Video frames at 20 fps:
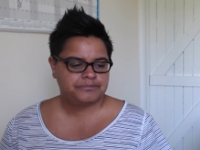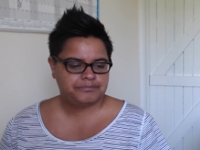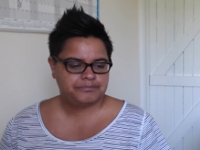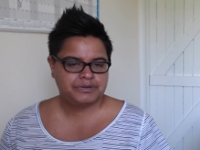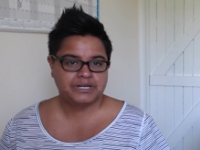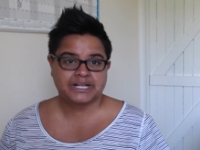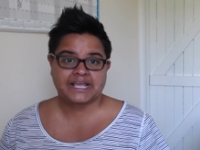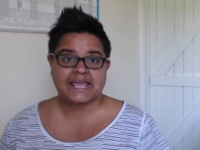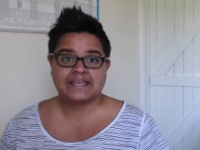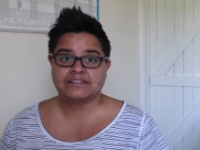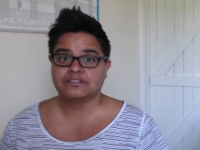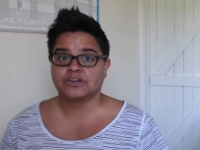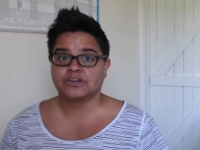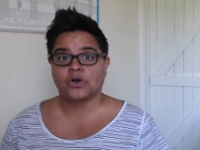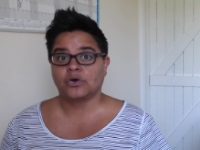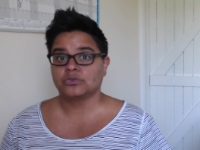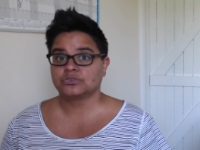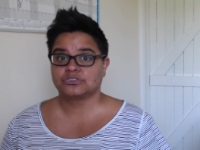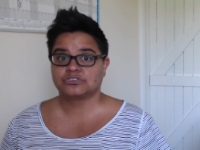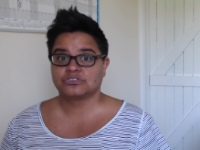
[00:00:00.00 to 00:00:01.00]
placate the
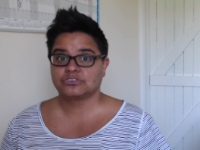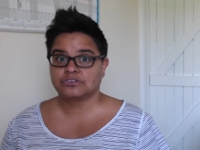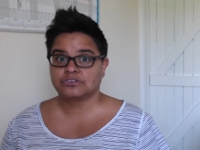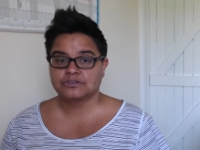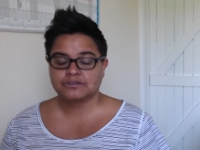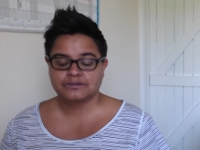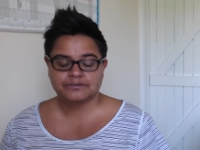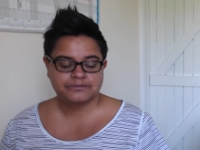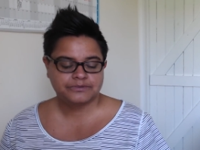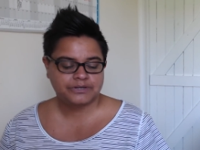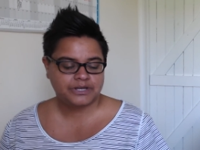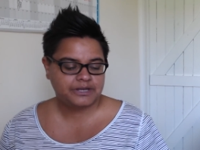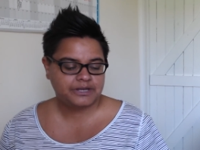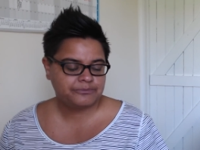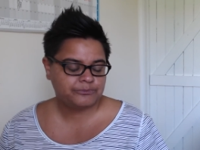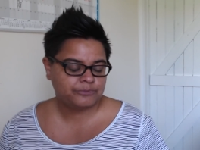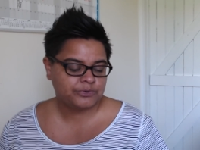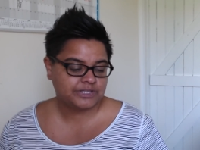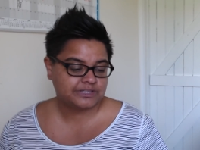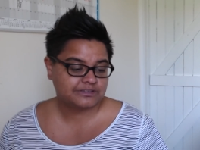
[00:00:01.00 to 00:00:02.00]
gods
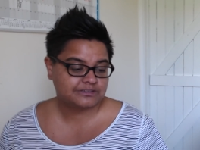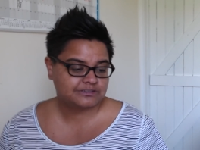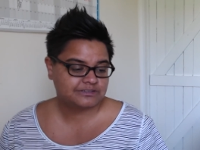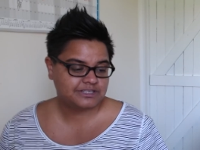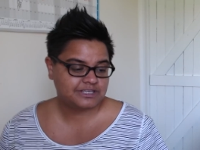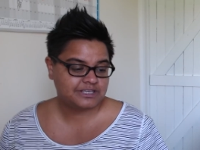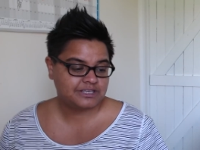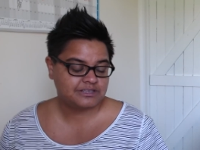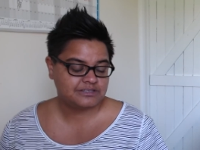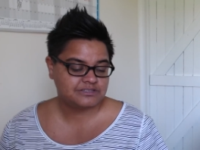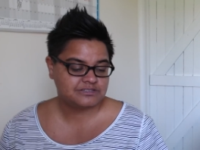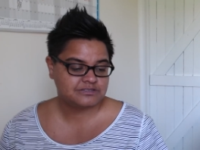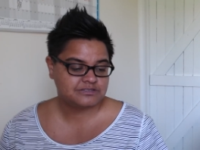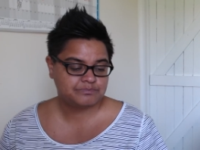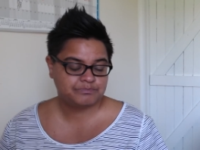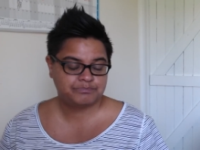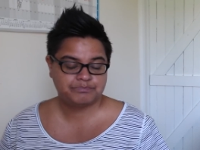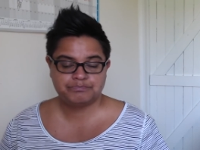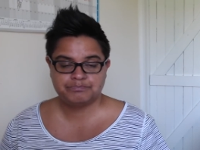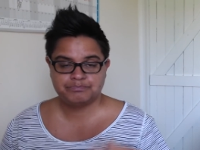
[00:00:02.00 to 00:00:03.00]
with his
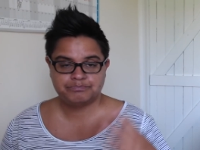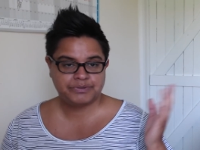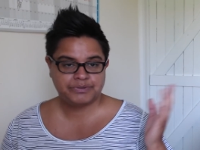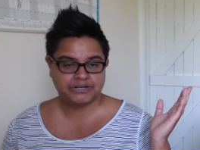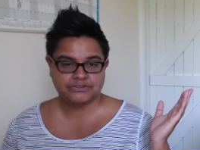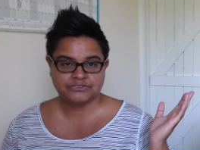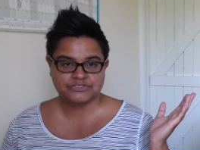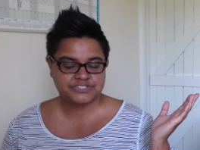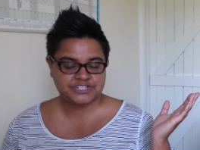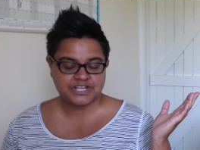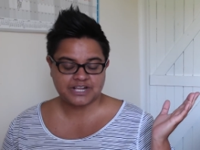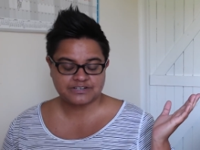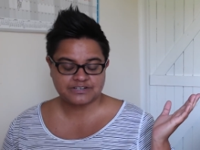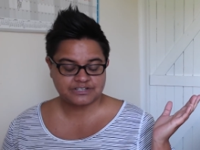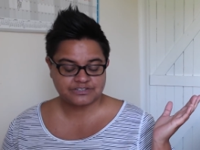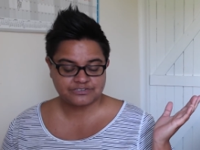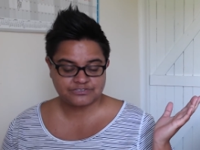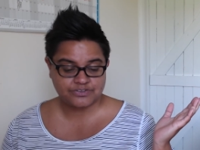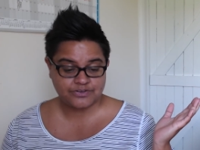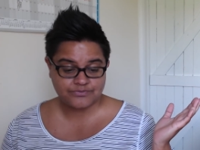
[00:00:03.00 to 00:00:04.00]
pillar
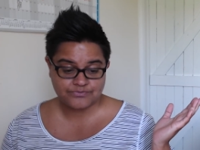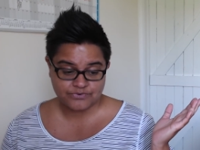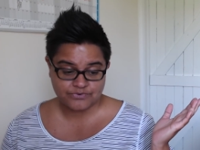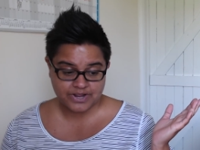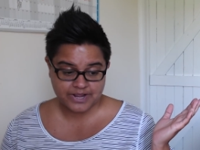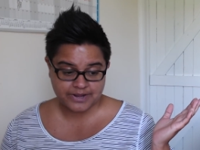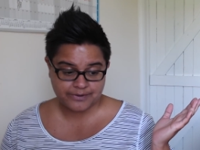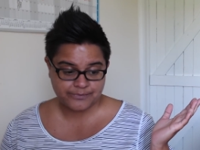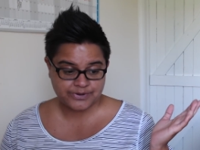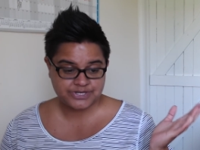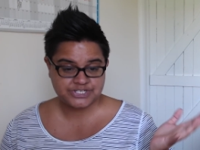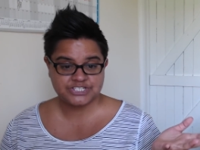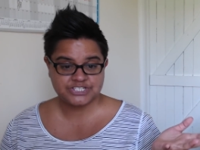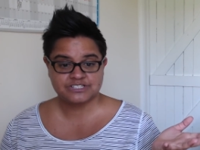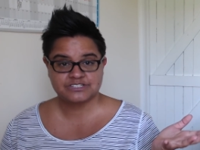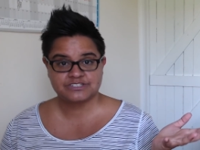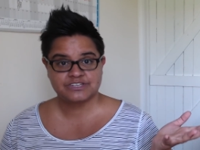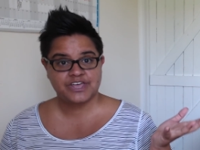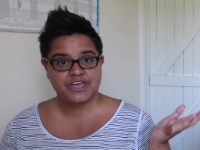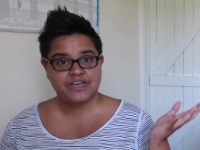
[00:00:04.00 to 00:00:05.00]
standing suffering, which
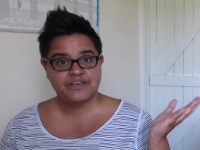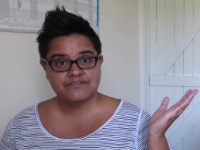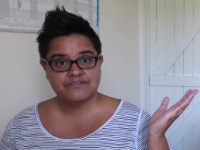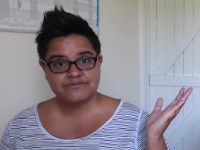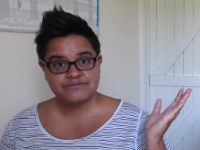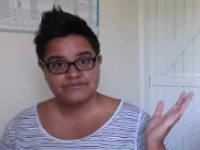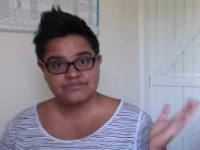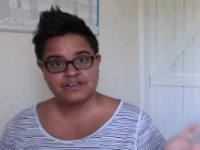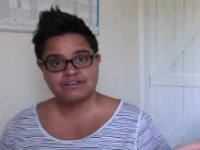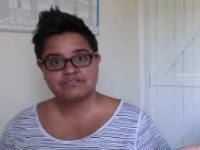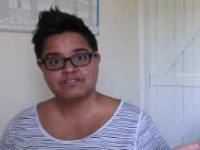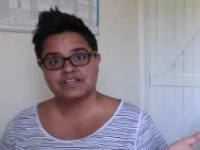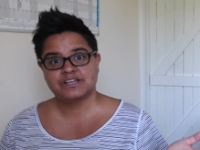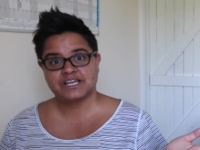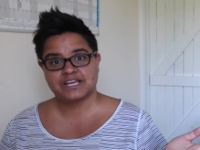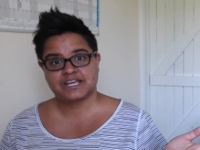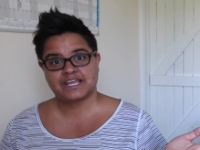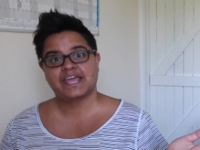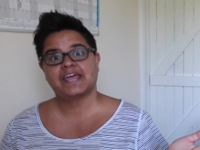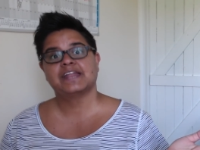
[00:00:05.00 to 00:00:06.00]
is very
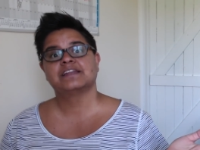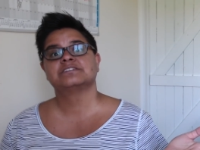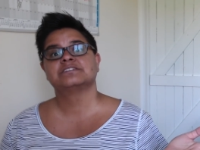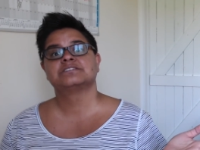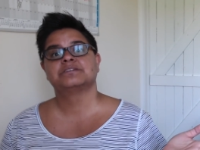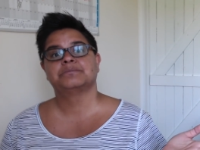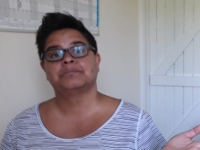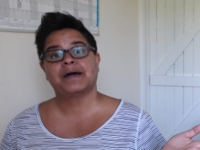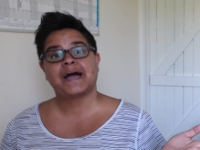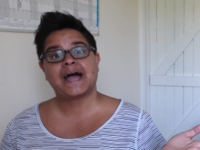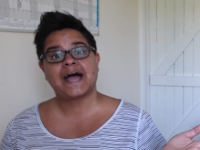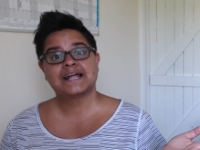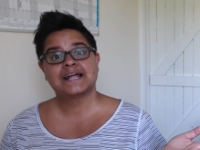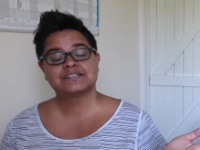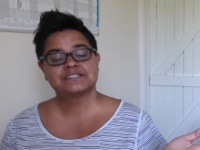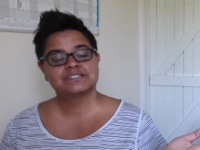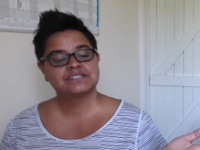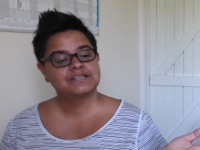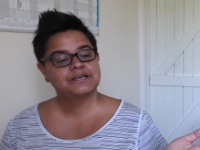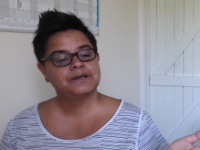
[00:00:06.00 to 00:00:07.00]
akin to Matt.